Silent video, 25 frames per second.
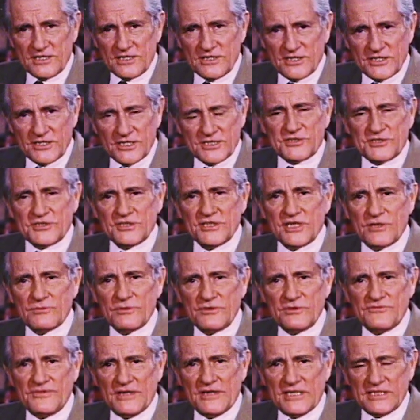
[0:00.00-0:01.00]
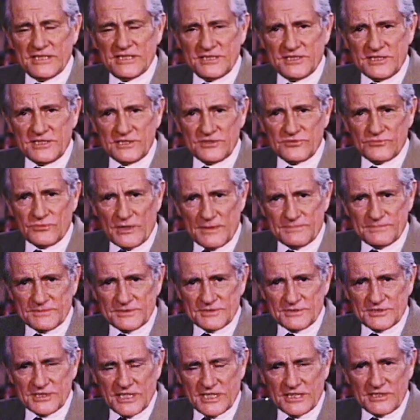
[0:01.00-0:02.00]
In addition, they refined these
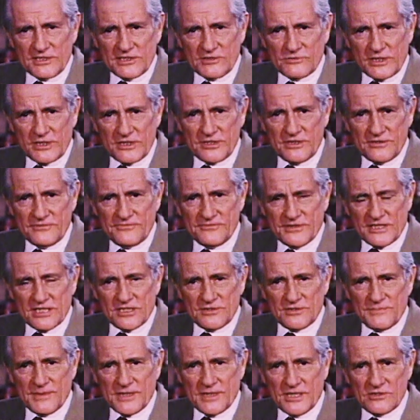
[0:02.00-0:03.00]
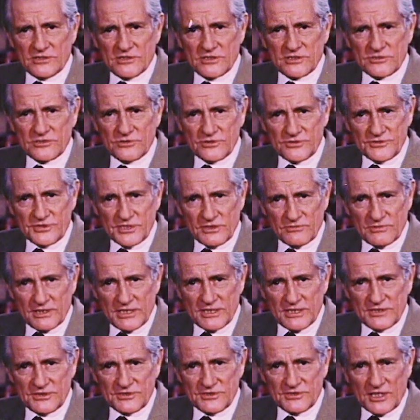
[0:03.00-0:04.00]
weapons, adding greater firepower, cruising
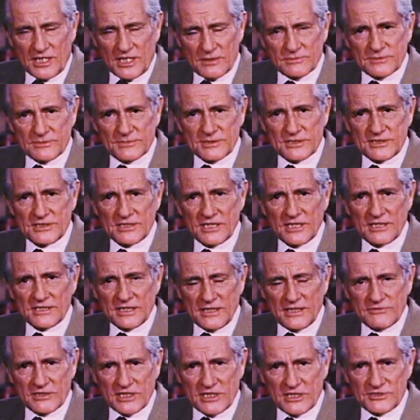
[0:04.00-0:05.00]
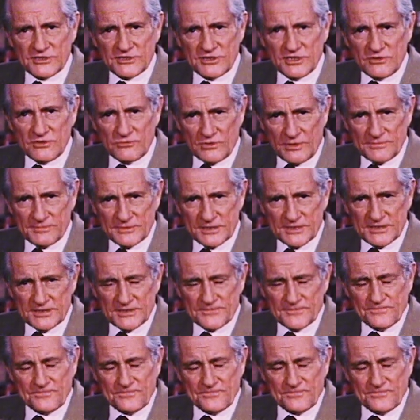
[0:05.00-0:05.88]
range, armament, and navigation equipment.